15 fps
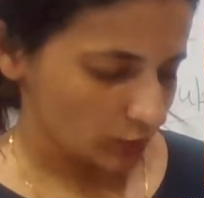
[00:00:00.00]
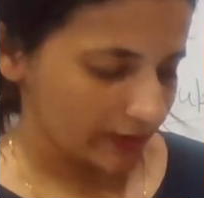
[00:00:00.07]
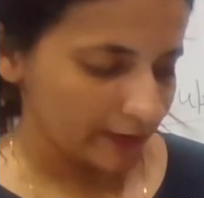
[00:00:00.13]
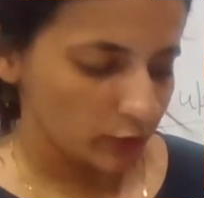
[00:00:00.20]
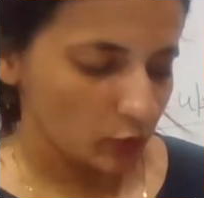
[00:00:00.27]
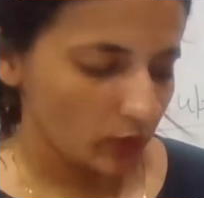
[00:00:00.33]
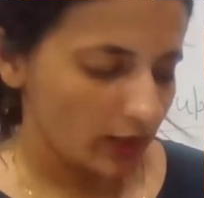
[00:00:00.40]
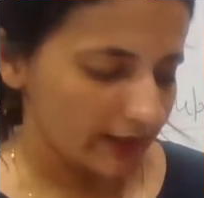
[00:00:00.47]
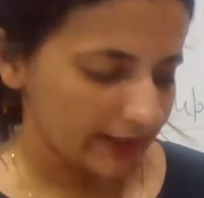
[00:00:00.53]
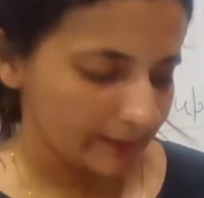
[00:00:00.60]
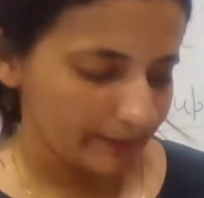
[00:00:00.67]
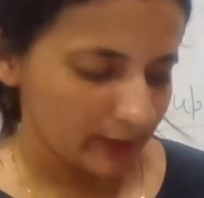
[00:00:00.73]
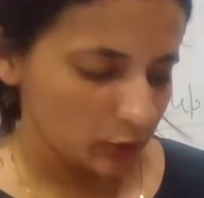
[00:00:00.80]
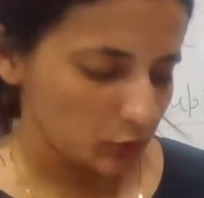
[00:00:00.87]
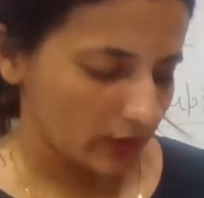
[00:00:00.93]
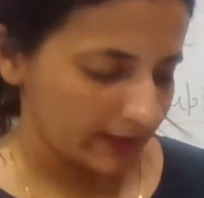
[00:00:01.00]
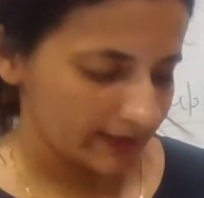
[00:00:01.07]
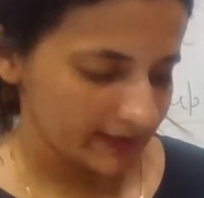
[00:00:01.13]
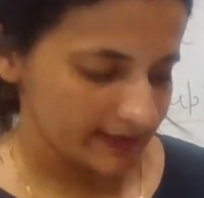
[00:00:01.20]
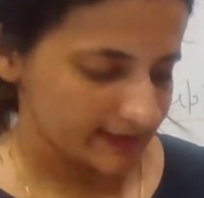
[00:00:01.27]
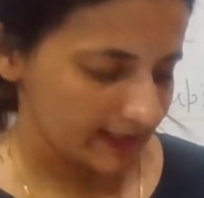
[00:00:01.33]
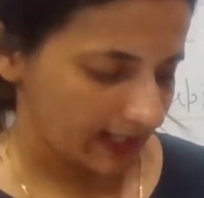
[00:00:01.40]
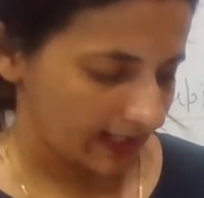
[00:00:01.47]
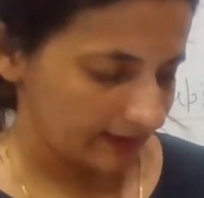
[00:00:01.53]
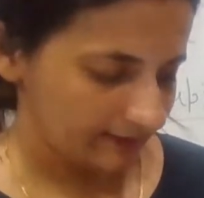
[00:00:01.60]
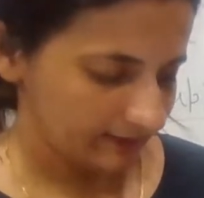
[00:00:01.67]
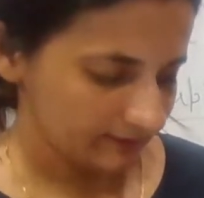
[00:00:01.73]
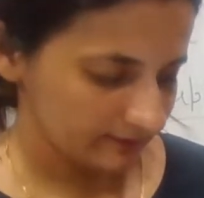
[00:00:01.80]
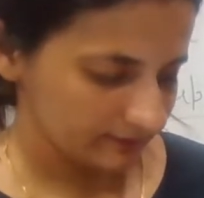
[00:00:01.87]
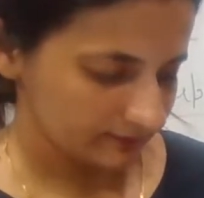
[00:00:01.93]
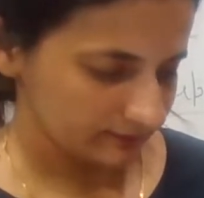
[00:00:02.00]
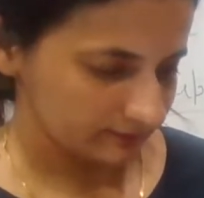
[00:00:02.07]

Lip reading: so that you are able to understand.